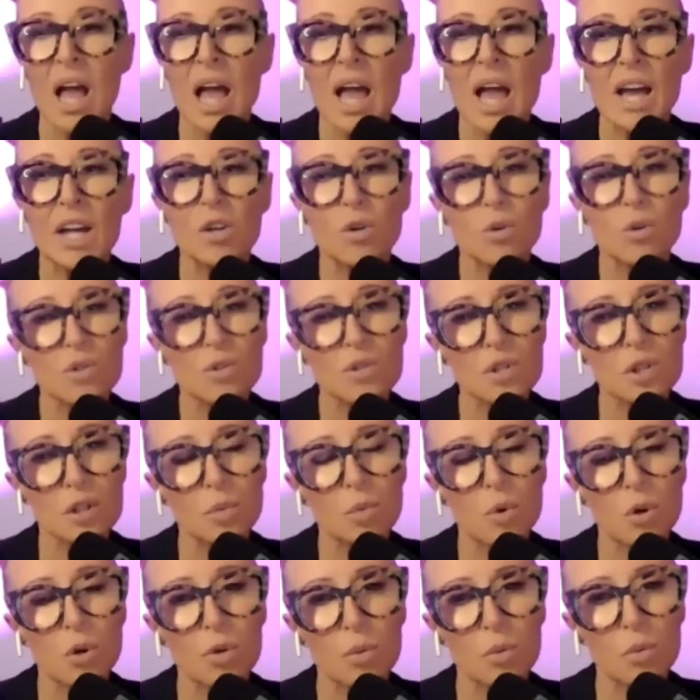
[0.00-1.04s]
And also
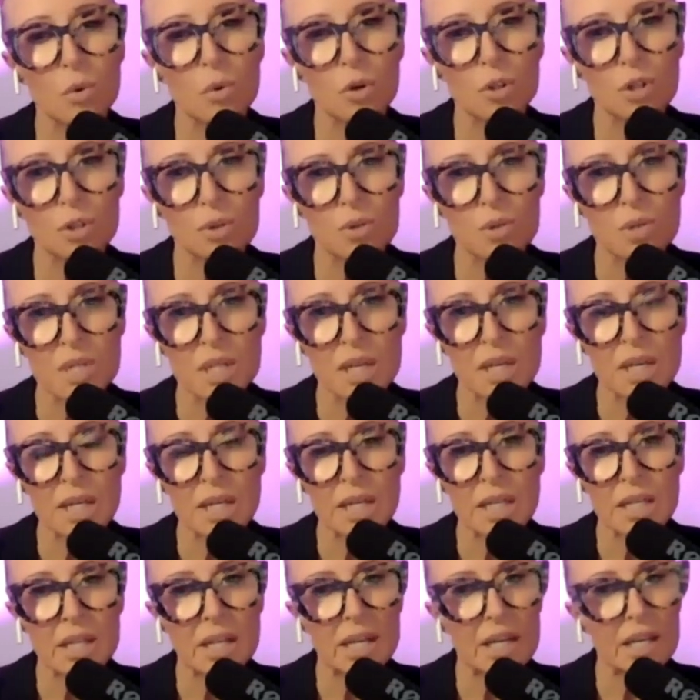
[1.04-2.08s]
what you're saying
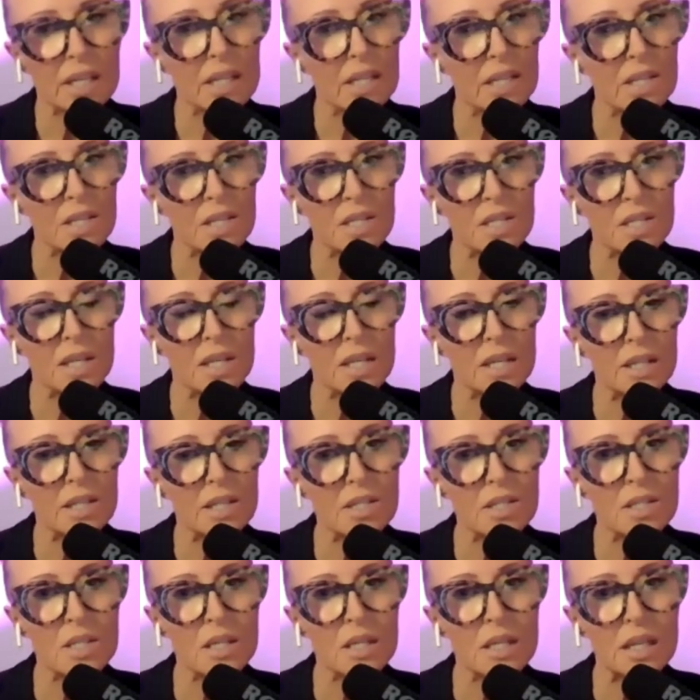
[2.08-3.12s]
in that is
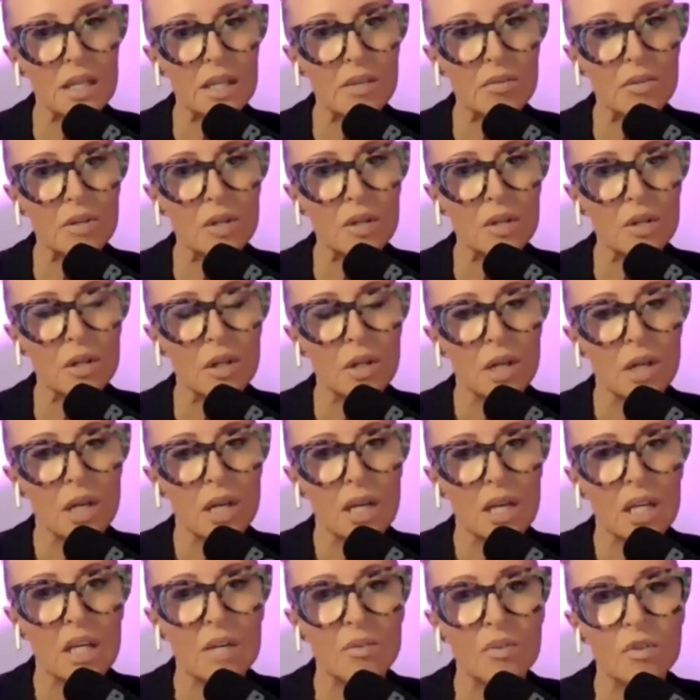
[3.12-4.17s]
it's even
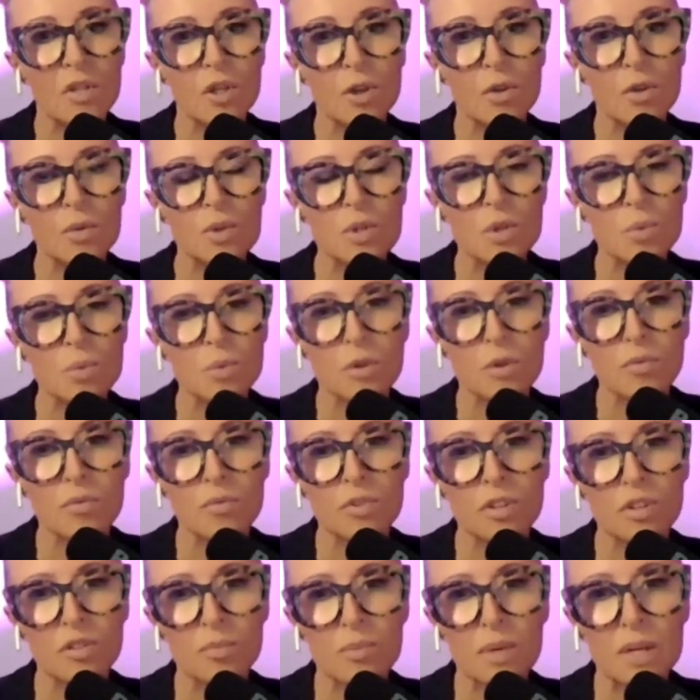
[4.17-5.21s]
though it was a room
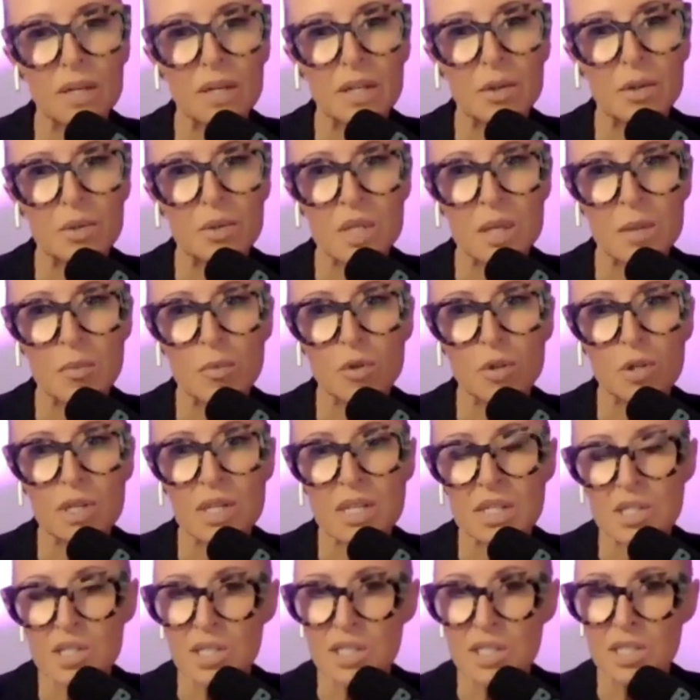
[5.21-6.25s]
full of males that weren't
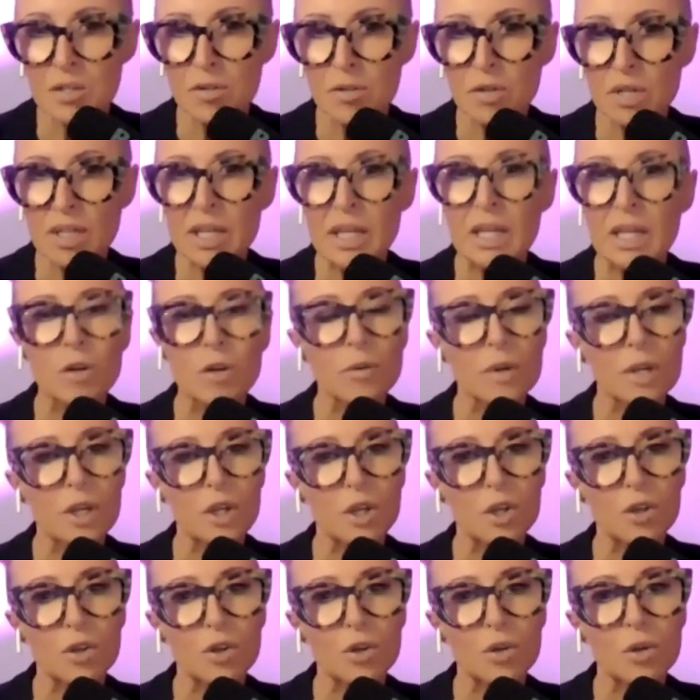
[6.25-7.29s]
necessarily hearing
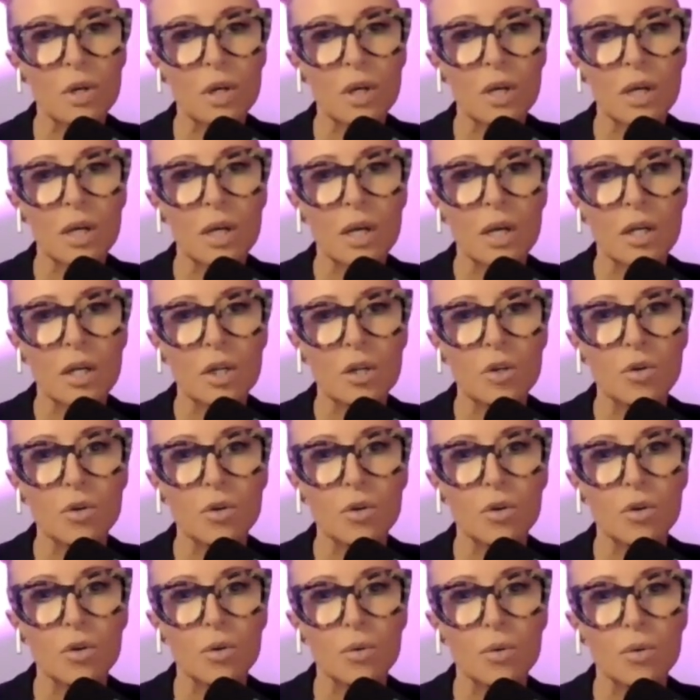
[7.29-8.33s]
you,
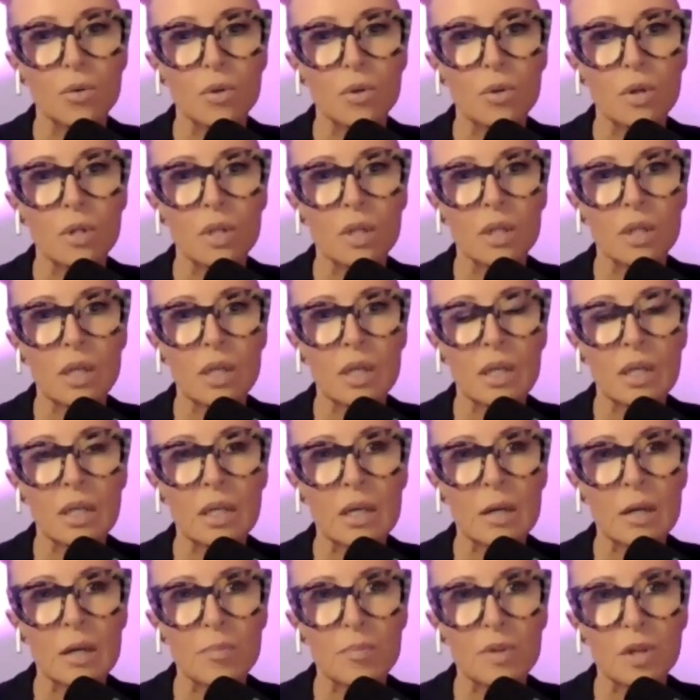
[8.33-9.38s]

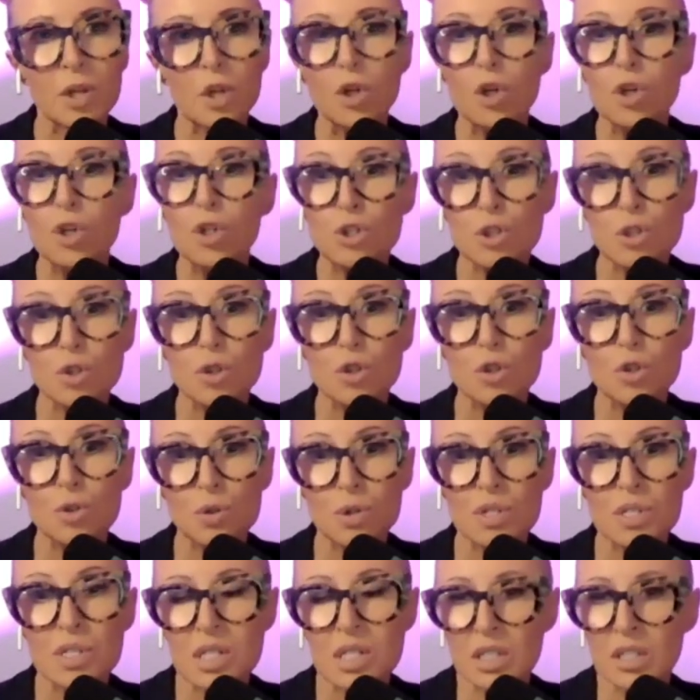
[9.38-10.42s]
the go-to
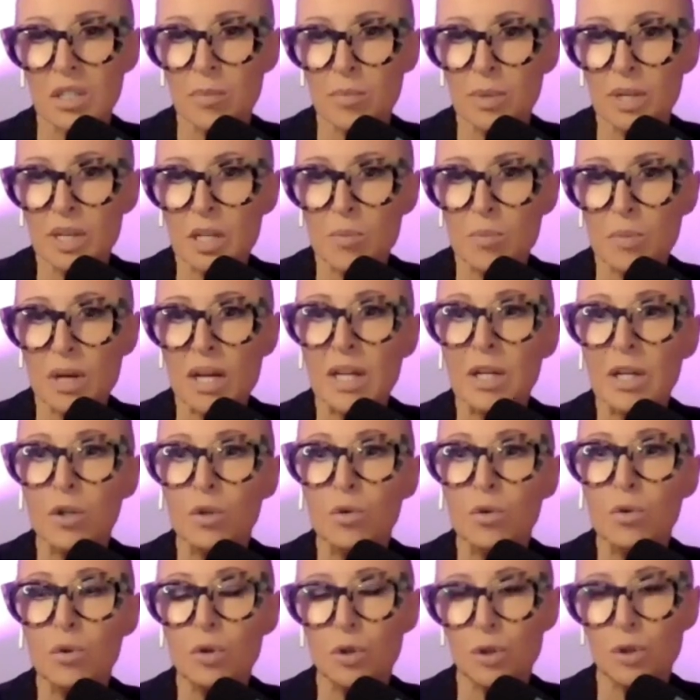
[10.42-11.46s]
could still have been a
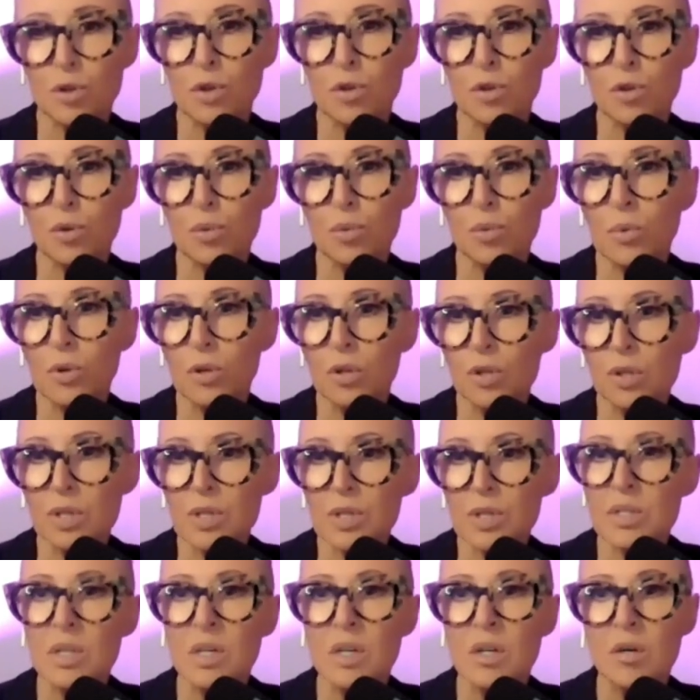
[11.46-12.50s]
male who
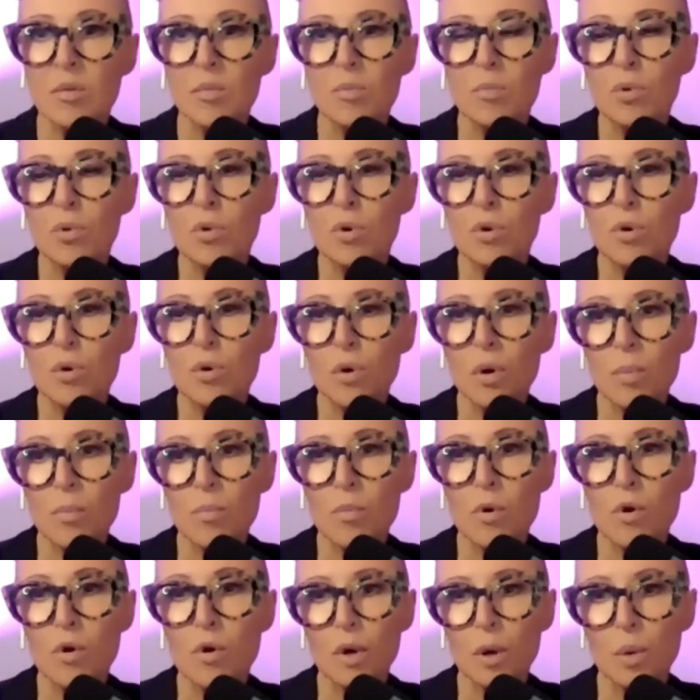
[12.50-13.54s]
was
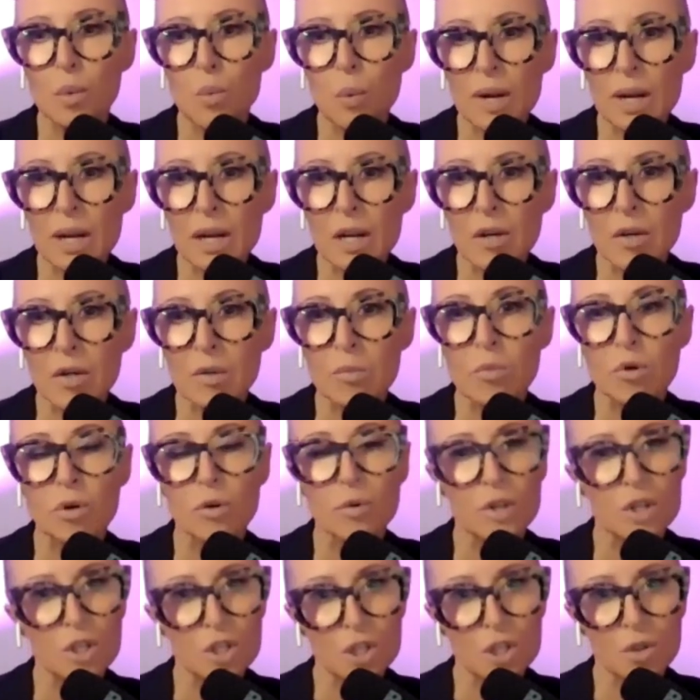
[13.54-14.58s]
more aware and more
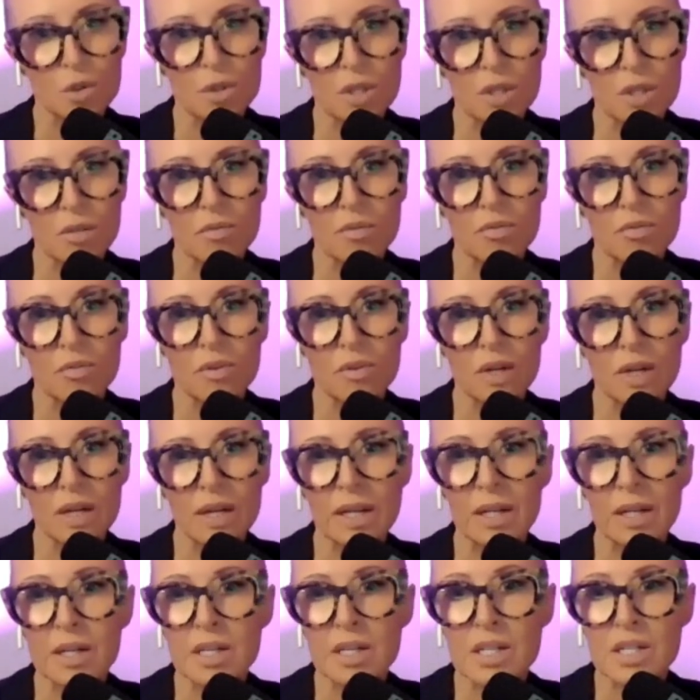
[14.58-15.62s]
intuitive
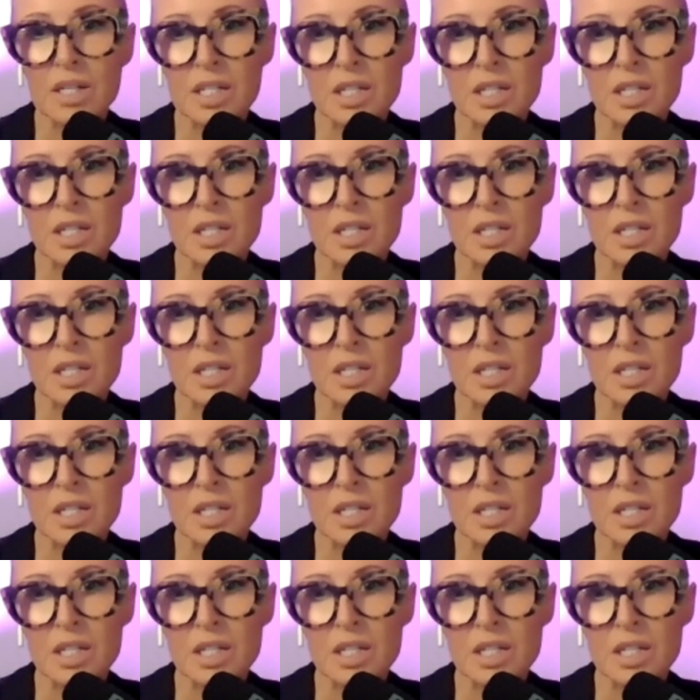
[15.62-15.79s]
and